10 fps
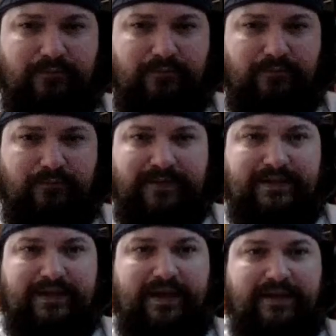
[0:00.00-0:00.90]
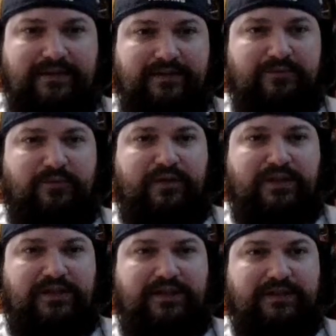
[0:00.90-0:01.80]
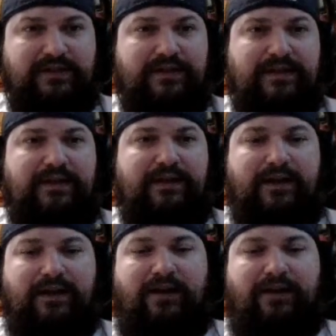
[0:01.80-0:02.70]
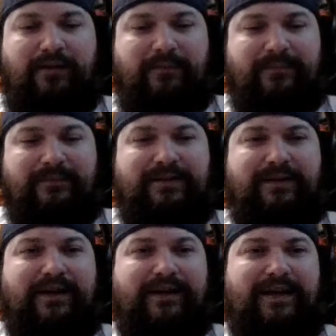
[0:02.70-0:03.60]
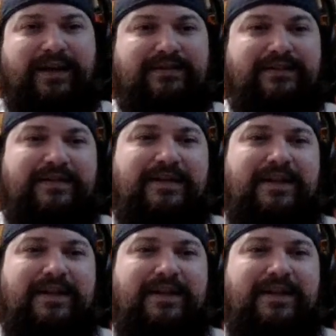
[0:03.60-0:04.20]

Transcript: where is the cast of this movie? Jeez. All right, cast.